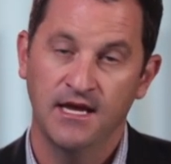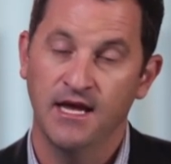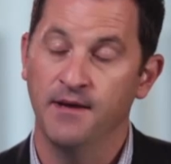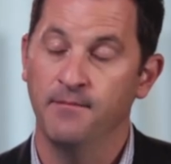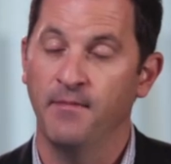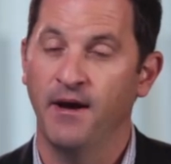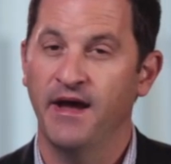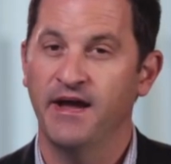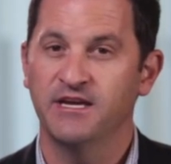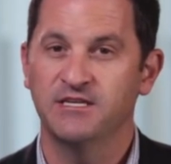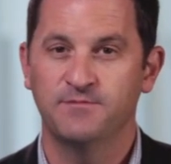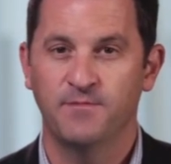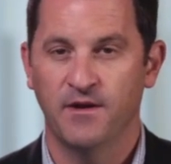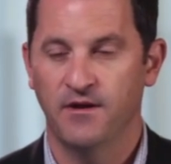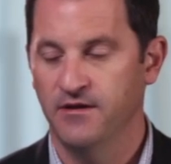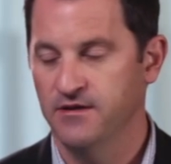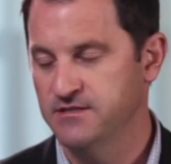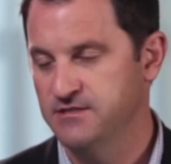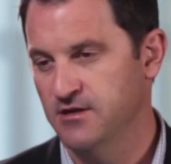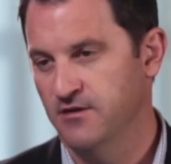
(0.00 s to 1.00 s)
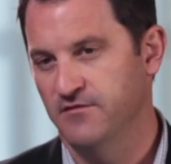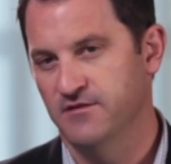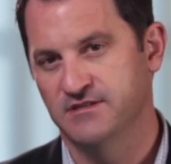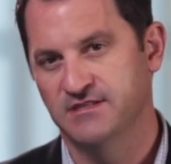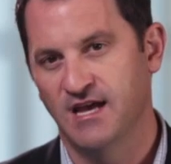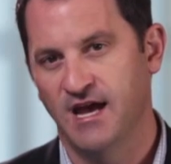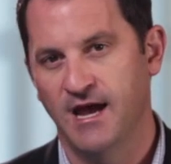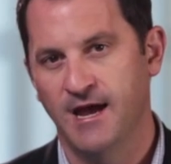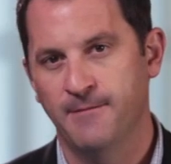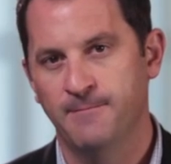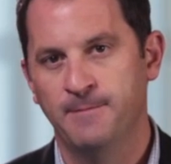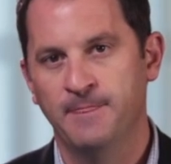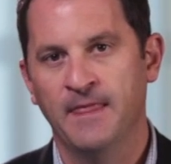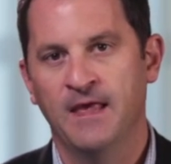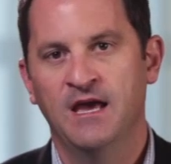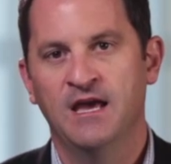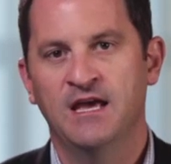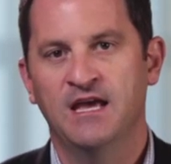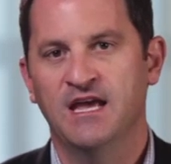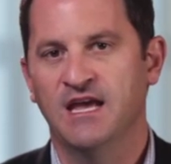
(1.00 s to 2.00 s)
In my experience over time,
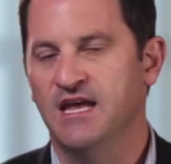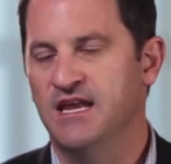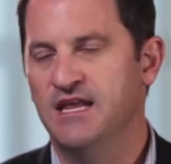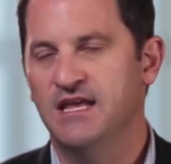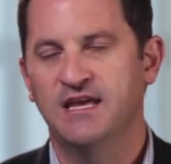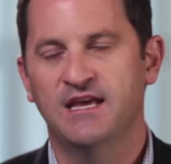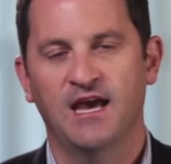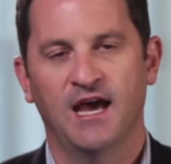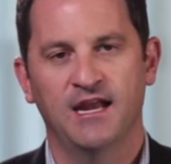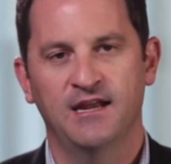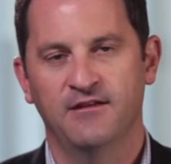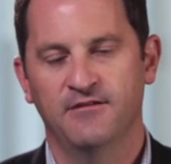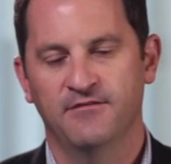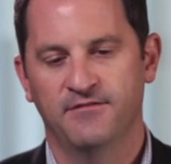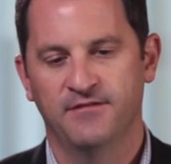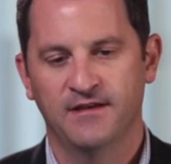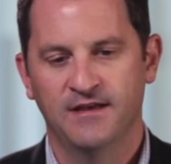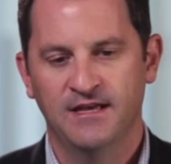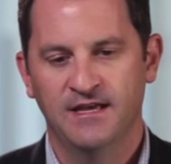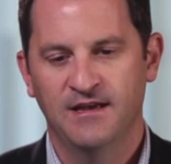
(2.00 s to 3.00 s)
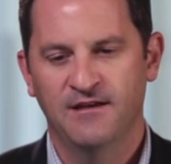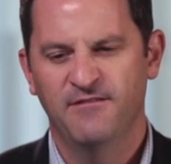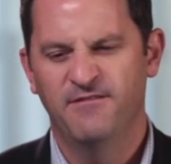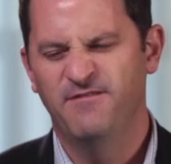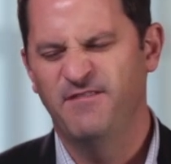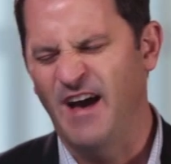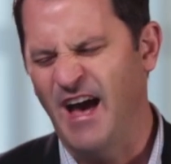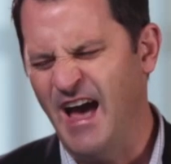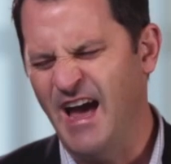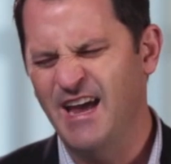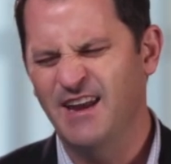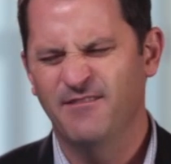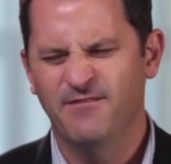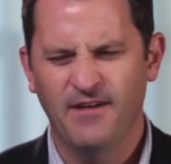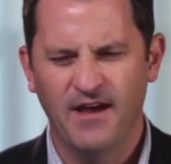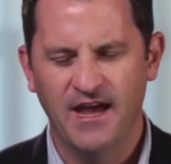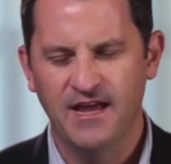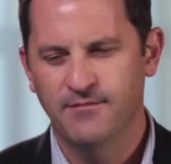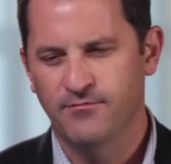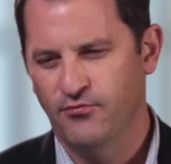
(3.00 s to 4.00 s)
any kind of fine
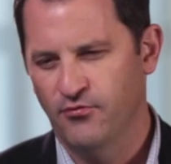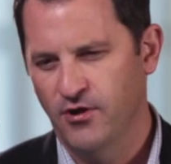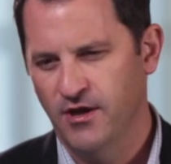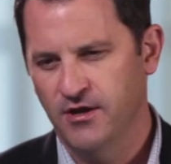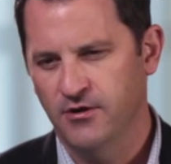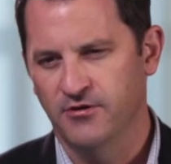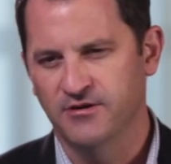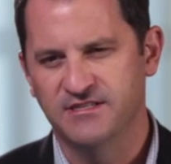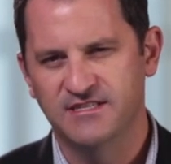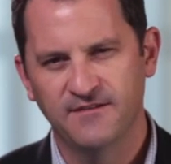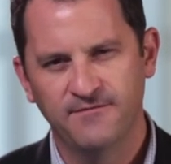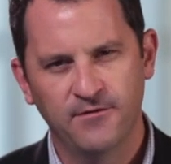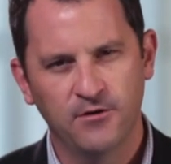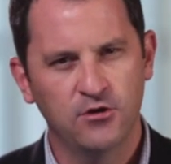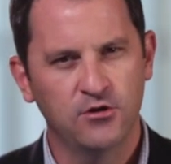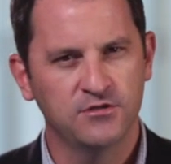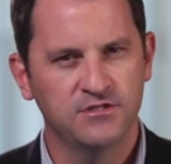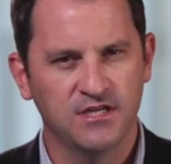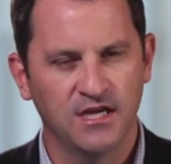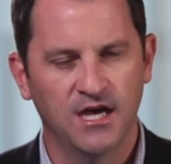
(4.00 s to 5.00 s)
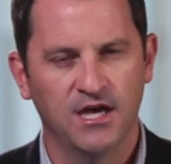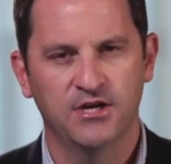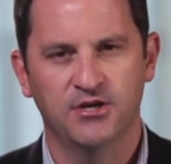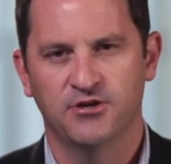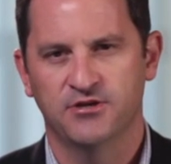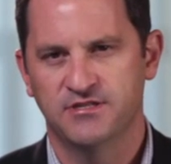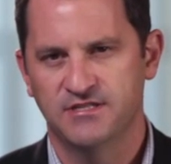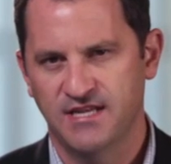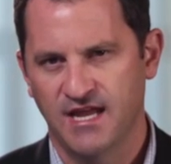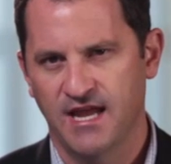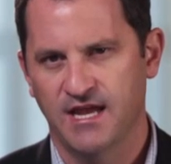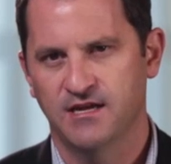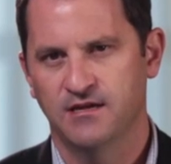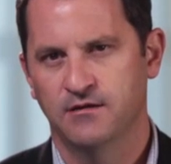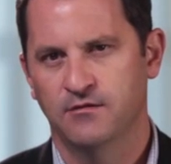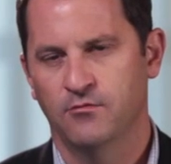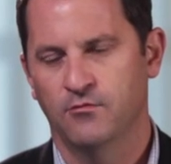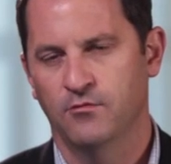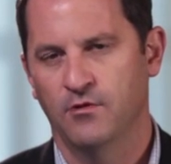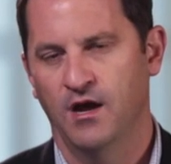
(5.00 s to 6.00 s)
print or difficult to
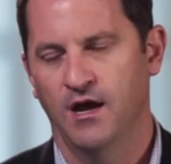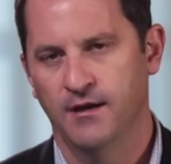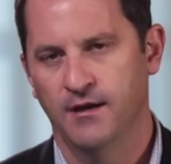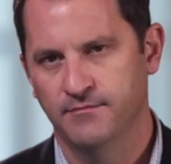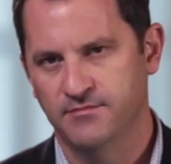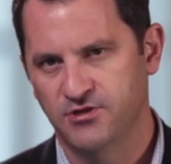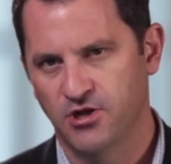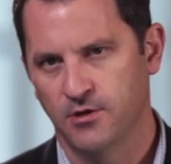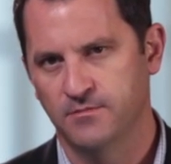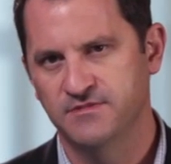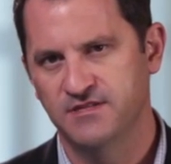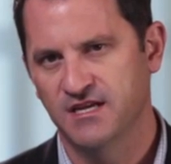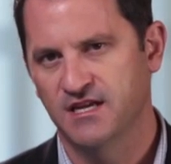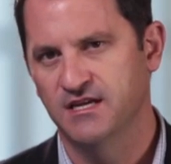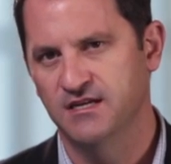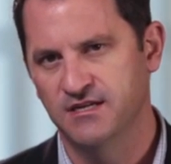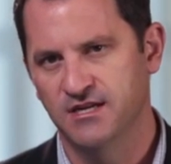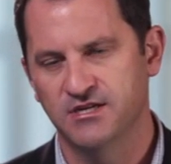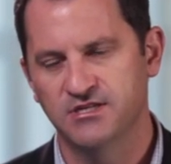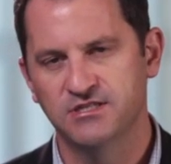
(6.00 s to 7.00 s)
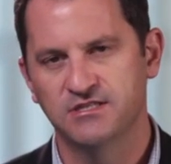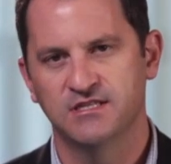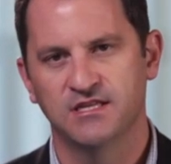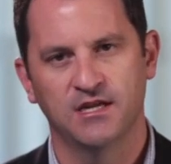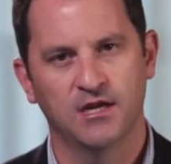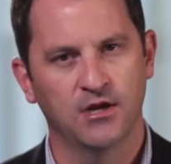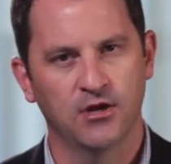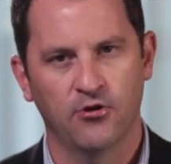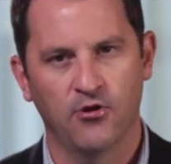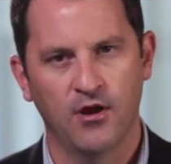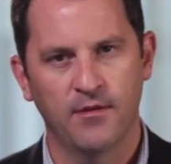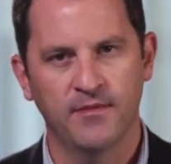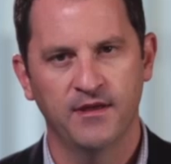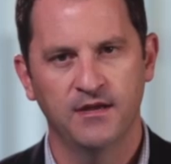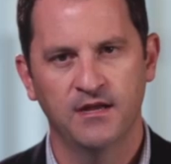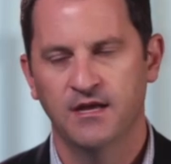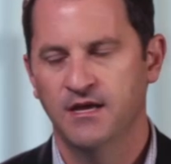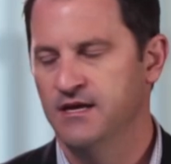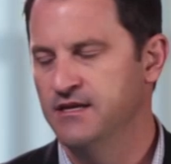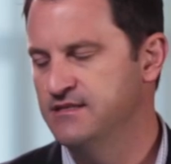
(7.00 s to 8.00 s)
understand terms and conditions in an
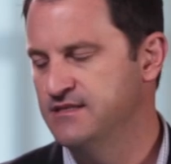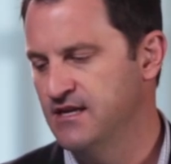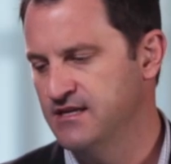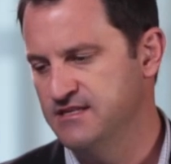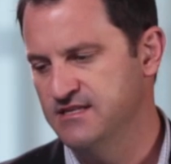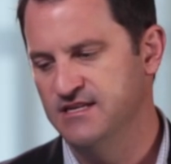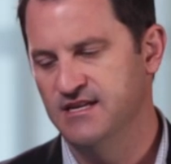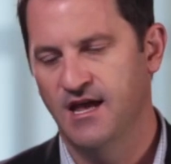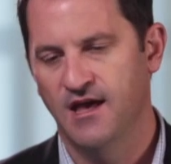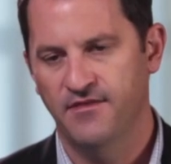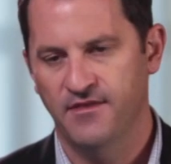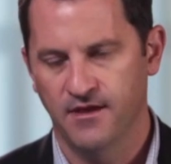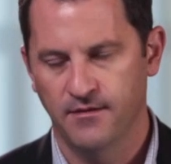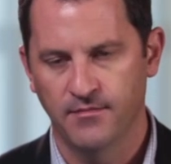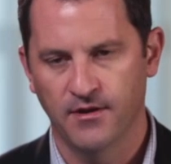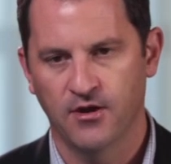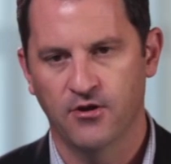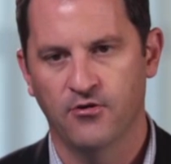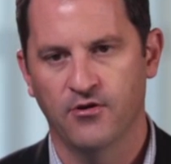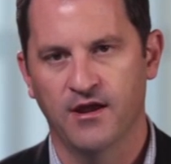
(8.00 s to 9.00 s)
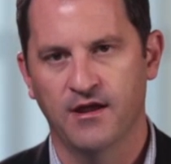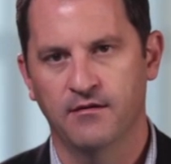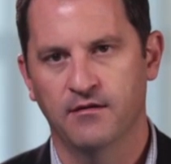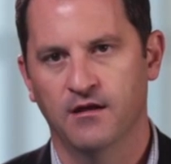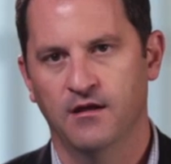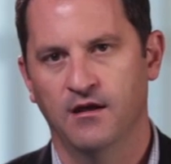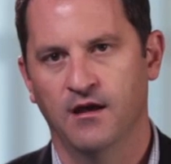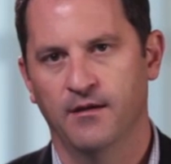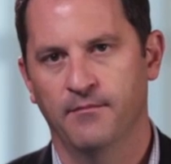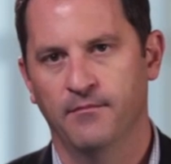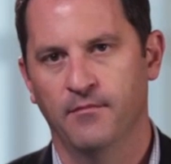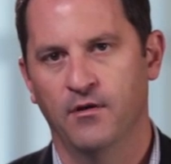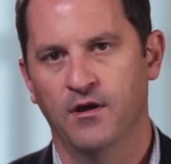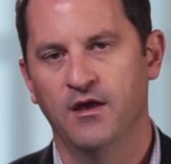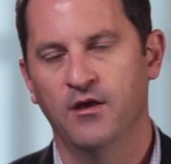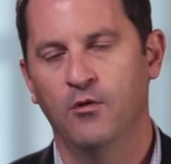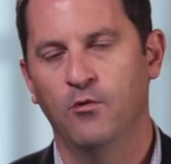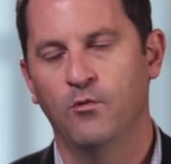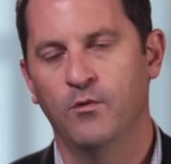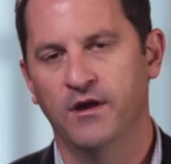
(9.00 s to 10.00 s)
agreement does nothing but create
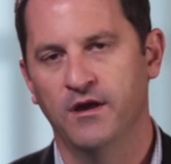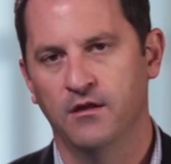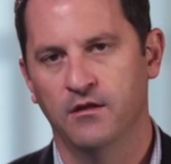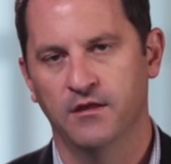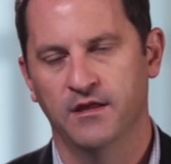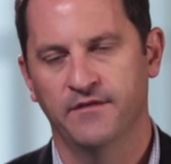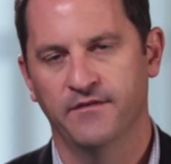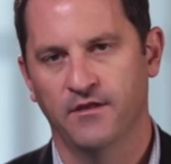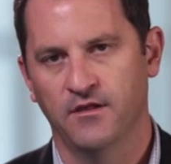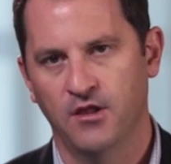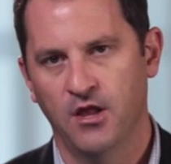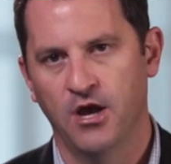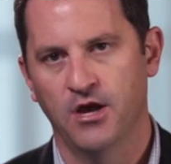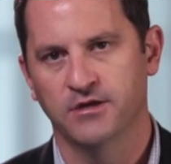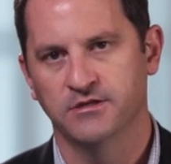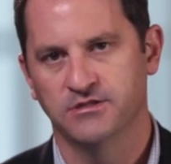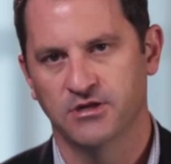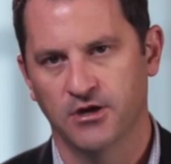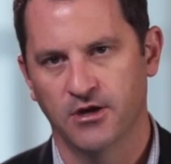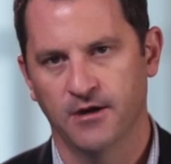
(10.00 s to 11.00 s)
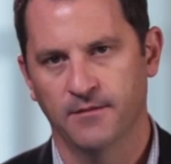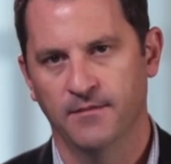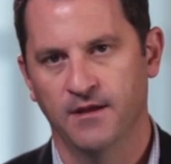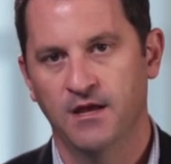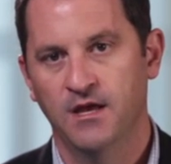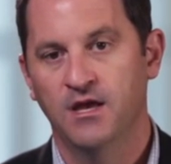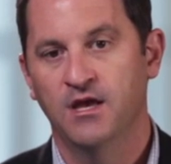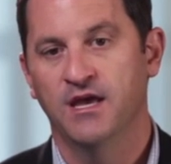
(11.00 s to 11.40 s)
ill will in the long term.